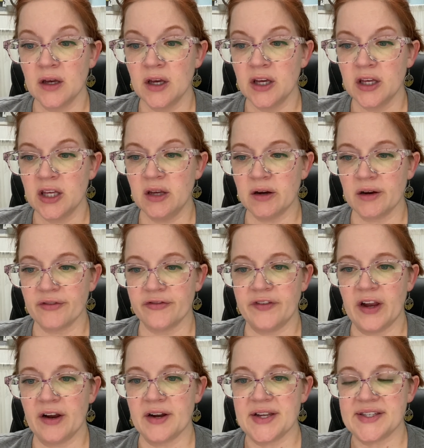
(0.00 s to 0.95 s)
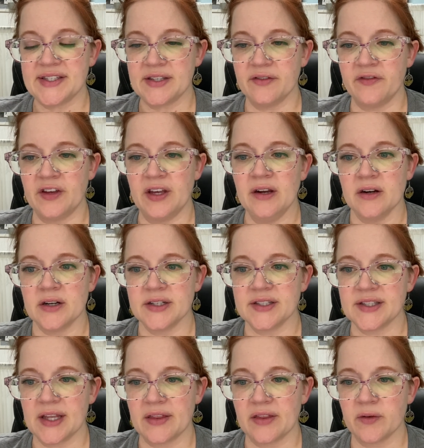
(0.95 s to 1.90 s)
You are very severe,
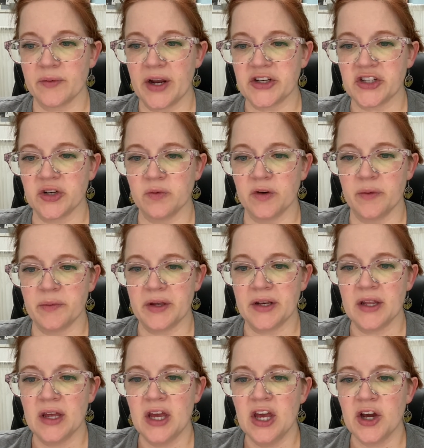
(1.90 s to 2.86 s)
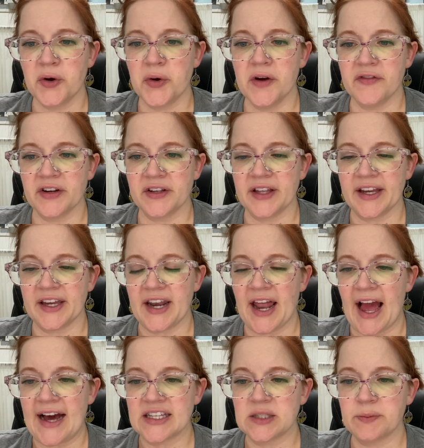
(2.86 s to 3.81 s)
said the wretched woman, quivering like an
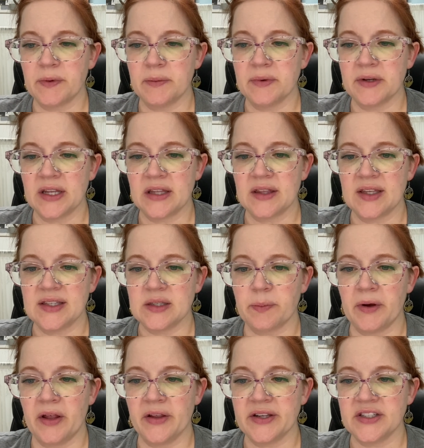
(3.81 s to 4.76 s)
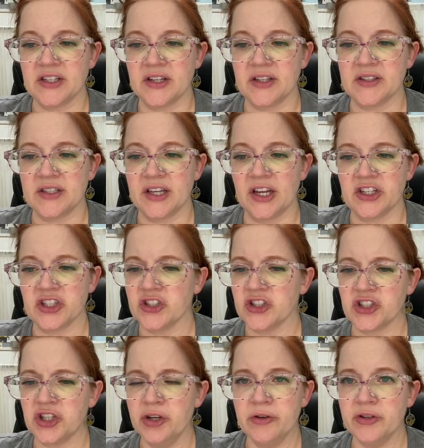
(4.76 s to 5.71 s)
aspen beneath these appalling denunciations.
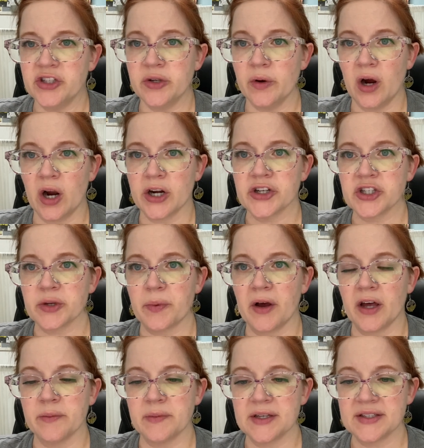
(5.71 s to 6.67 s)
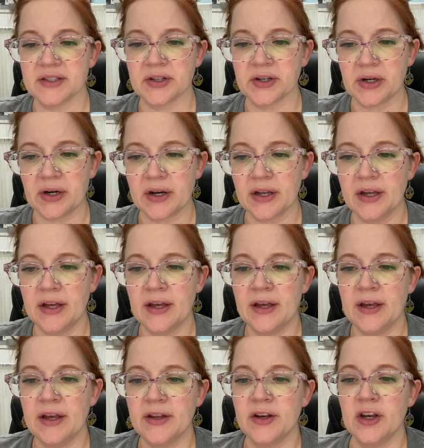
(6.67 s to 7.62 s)
Too harsh upon me, sir.
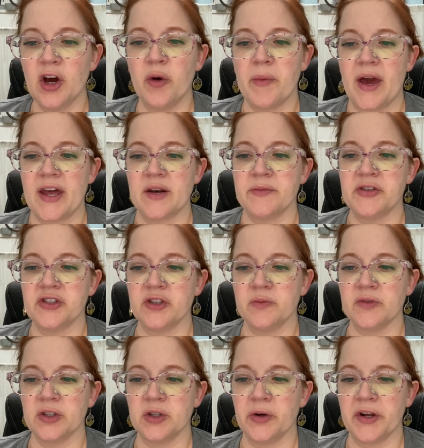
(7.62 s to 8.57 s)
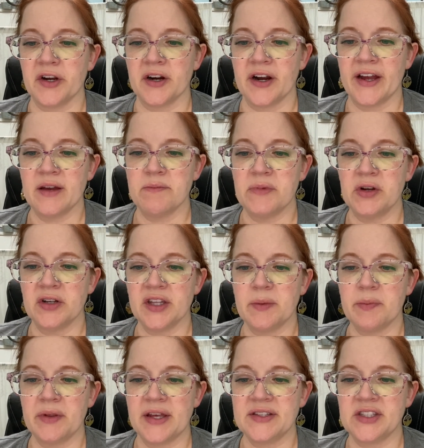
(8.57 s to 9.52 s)
No, madam, resumed the lawyer, I am merely
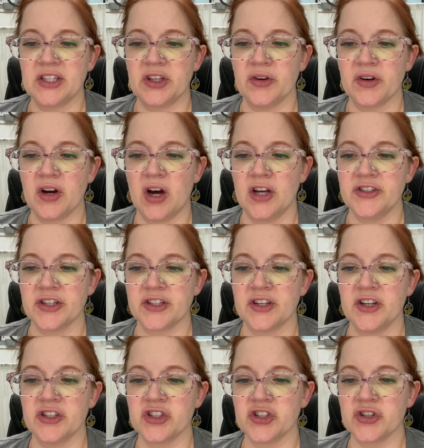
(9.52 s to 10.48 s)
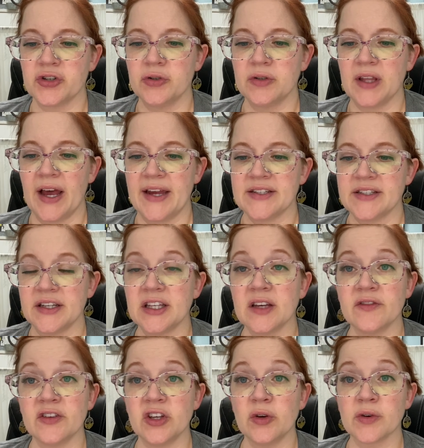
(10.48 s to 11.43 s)
placing your conduct in its true light and
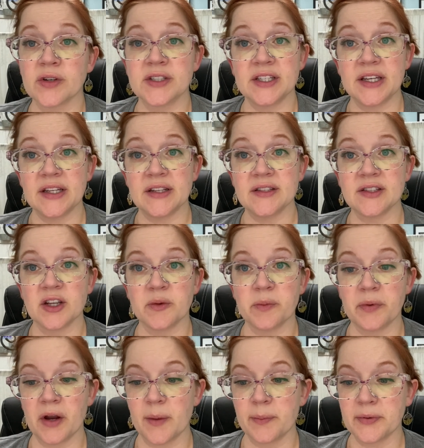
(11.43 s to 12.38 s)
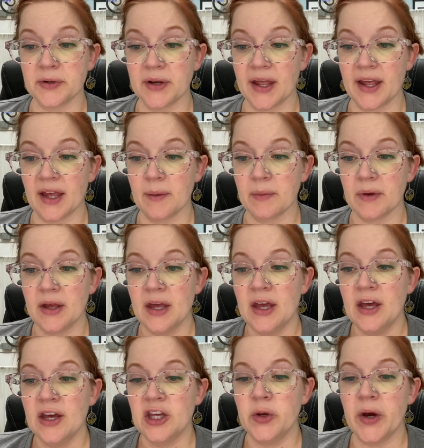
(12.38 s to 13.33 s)
giving your deeds their proper name.
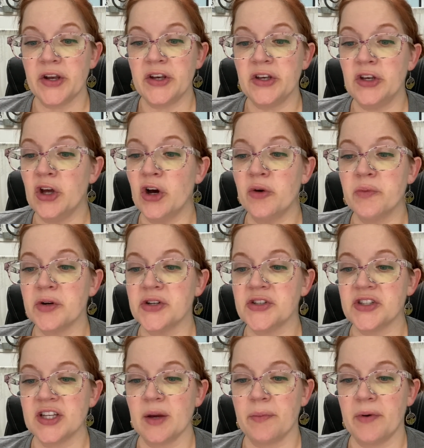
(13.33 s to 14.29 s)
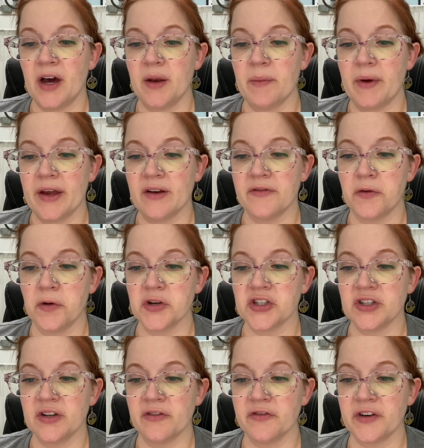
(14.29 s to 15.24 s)
You had no mercy upon my
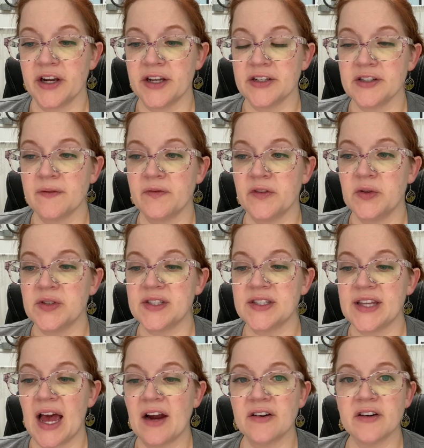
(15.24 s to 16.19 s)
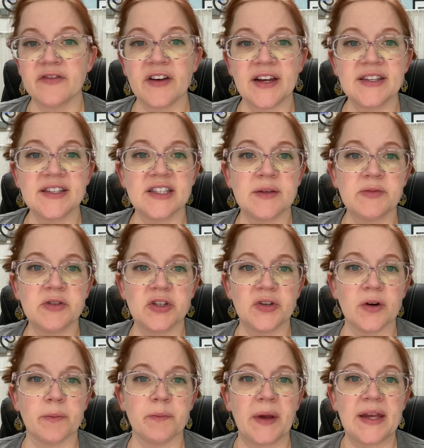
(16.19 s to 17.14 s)
unfortunate friend. You sacrificed him to
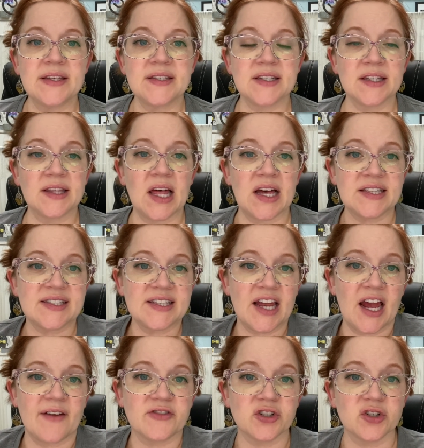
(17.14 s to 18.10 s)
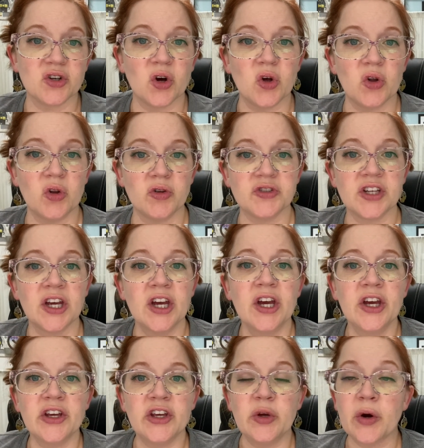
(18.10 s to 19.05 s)
your base lust after gold.
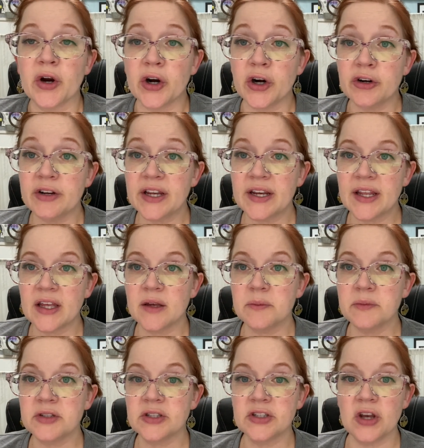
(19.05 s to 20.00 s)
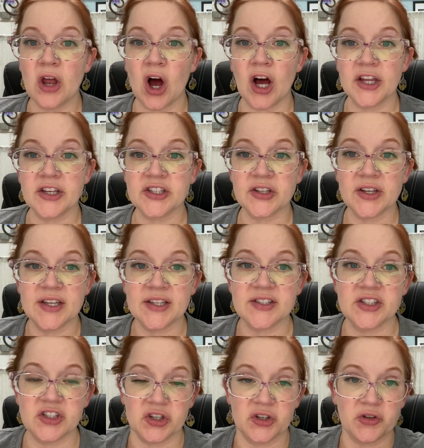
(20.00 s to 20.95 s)
You hurried him on to
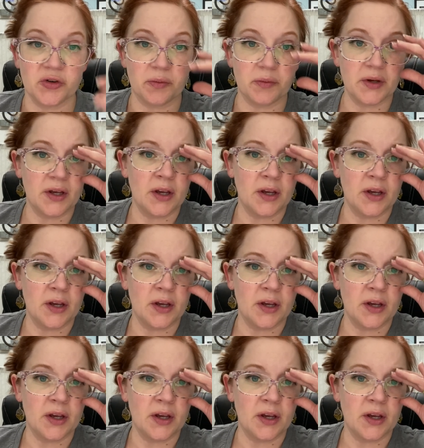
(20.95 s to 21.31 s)
his doom.